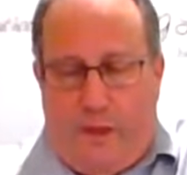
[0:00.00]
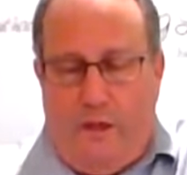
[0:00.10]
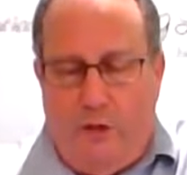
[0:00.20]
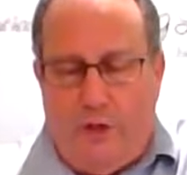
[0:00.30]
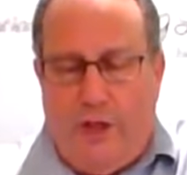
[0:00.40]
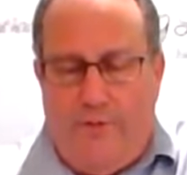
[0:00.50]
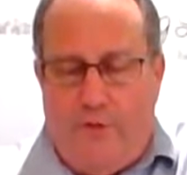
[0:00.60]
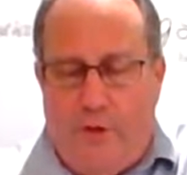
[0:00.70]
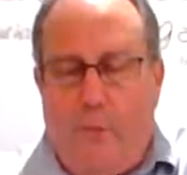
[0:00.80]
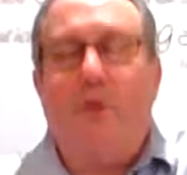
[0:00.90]
looking for
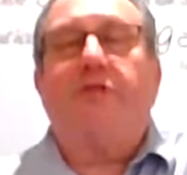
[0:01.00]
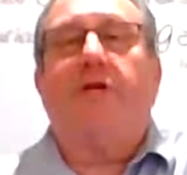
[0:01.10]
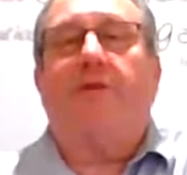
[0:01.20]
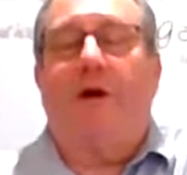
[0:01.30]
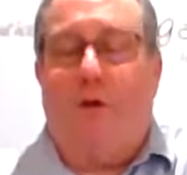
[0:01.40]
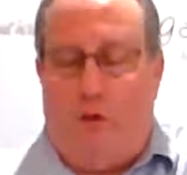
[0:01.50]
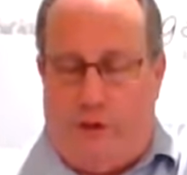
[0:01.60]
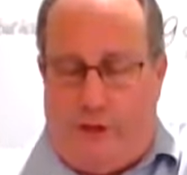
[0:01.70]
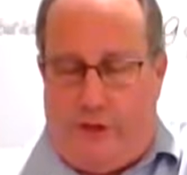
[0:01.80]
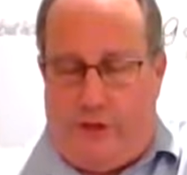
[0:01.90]
the mercy of our
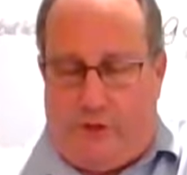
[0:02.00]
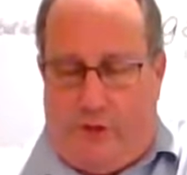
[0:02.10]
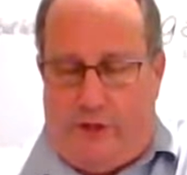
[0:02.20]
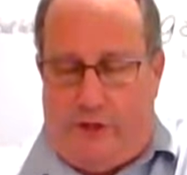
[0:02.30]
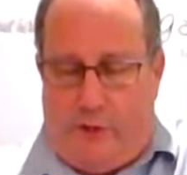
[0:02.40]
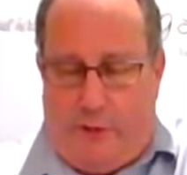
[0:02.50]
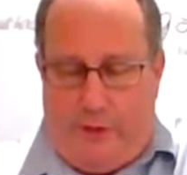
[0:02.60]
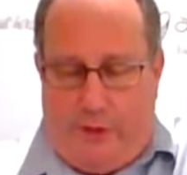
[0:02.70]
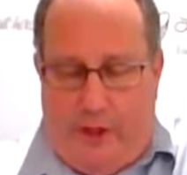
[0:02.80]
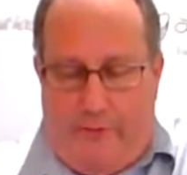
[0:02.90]
Lord Jesus Christ unto
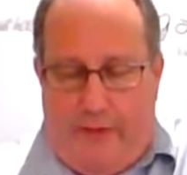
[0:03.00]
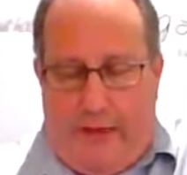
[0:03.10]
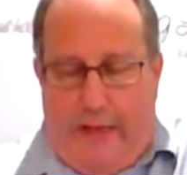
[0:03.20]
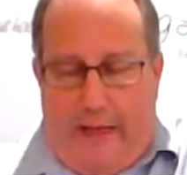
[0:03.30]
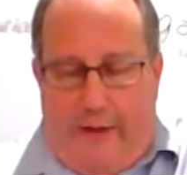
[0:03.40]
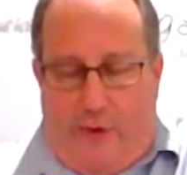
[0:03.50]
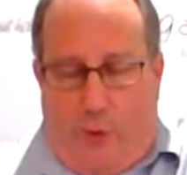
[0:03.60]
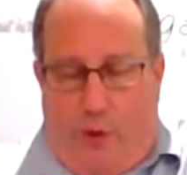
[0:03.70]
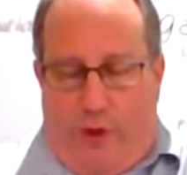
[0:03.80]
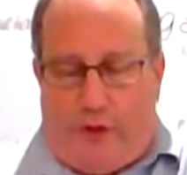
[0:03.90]
eternal life, the
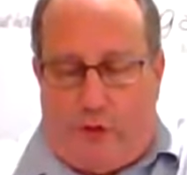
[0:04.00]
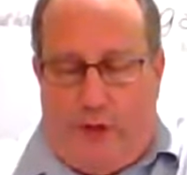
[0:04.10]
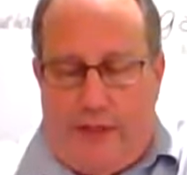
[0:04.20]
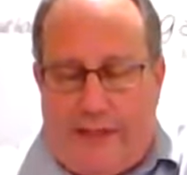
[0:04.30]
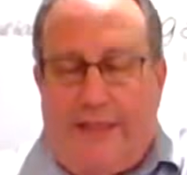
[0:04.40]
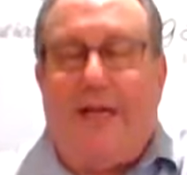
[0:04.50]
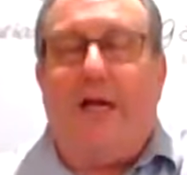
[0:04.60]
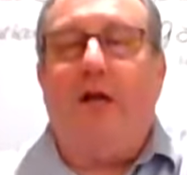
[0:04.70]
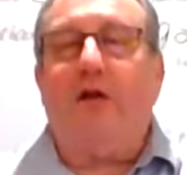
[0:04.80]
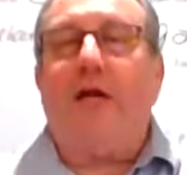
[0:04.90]
word
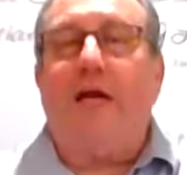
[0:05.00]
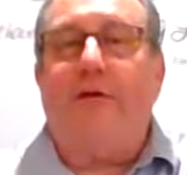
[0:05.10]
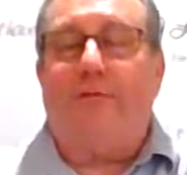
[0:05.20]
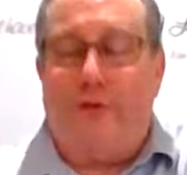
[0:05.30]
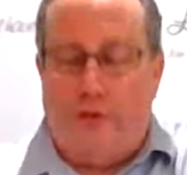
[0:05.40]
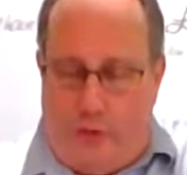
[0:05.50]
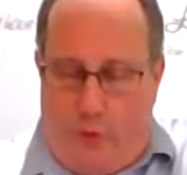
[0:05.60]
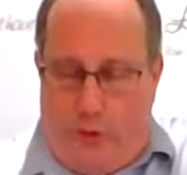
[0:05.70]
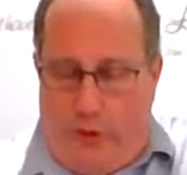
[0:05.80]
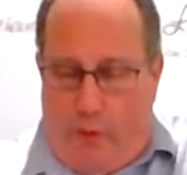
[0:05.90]
translated looking in verse
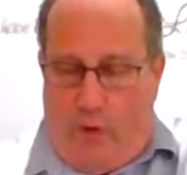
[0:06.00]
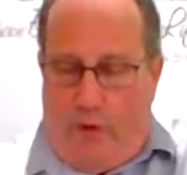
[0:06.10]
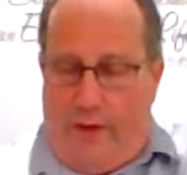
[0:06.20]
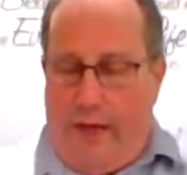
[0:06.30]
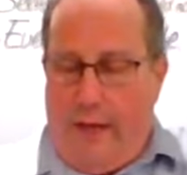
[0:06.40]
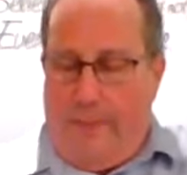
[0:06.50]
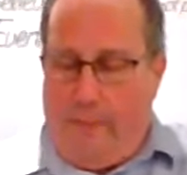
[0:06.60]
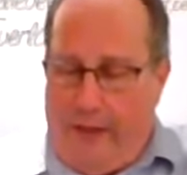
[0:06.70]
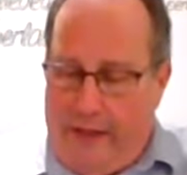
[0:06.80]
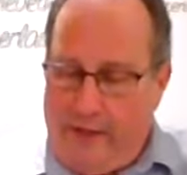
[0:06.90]
21
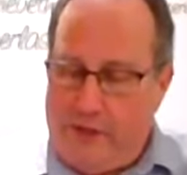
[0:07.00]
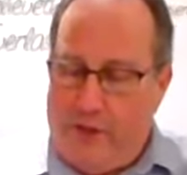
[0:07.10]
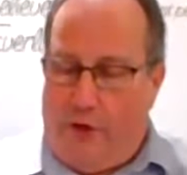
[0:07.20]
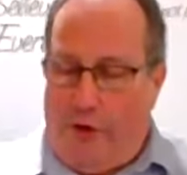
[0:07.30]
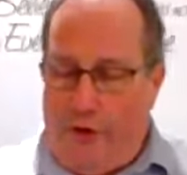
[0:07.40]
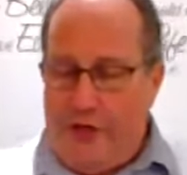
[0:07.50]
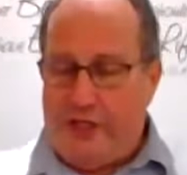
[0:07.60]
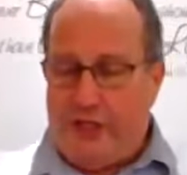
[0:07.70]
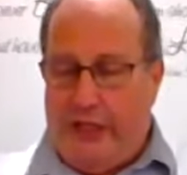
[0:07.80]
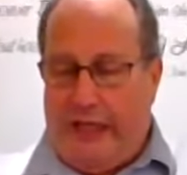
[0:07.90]
means
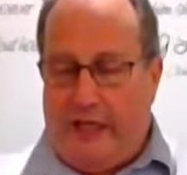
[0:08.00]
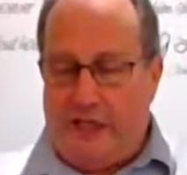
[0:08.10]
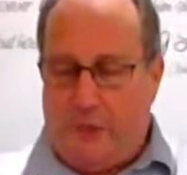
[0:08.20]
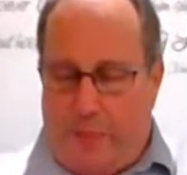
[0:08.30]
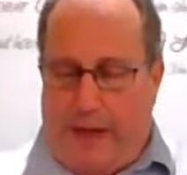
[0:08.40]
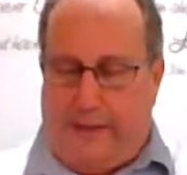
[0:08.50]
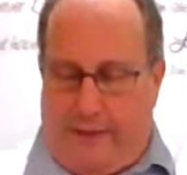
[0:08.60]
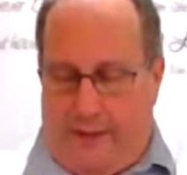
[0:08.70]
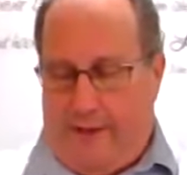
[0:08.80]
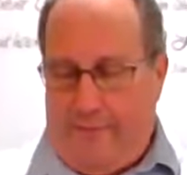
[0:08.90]
earnestly
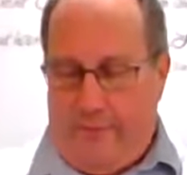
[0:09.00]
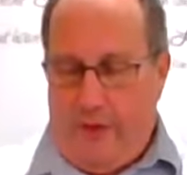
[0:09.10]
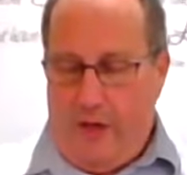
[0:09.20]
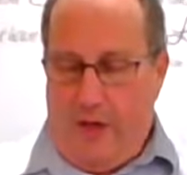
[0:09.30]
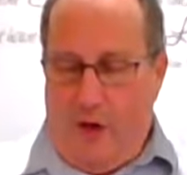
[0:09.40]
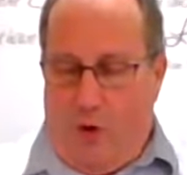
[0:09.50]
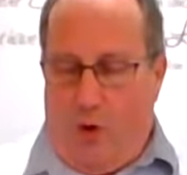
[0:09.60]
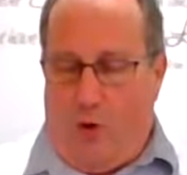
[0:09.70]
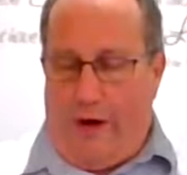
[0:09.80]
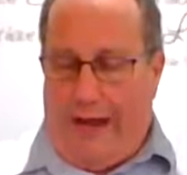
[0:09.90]
expecting
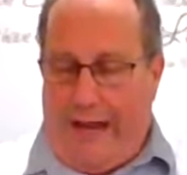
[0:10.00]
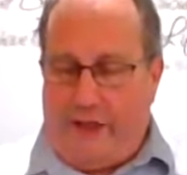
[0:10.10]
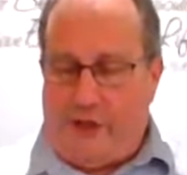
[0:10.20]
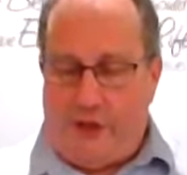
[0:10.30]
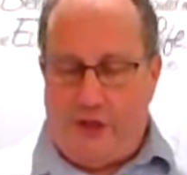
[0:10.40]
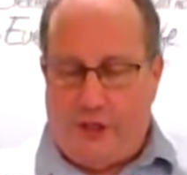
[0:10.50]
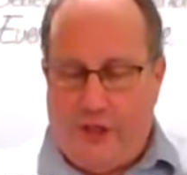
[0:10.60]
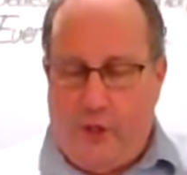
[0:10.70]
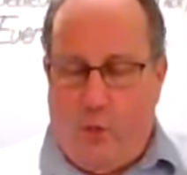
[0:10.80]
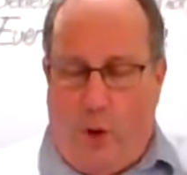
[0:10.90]
or
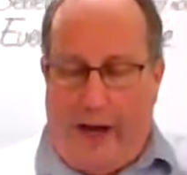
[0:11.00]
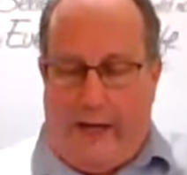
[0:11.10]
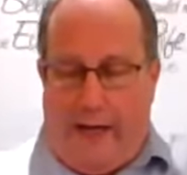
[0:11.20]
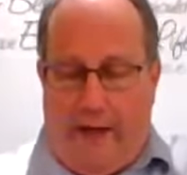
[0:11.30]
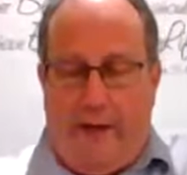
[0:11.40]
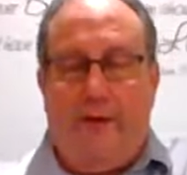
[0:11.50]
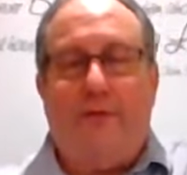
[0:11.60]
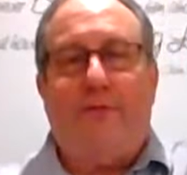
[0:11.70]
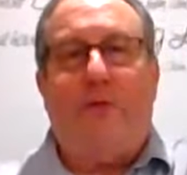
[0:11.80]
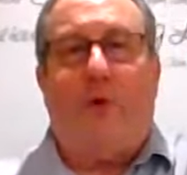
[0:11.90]
anxiously waiting
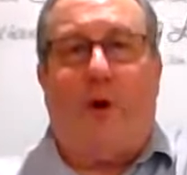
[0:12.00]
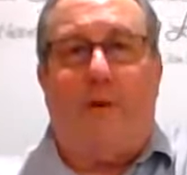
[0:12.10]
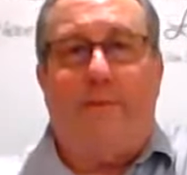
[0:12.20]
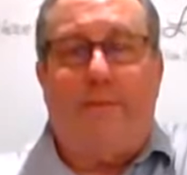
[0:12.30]
for,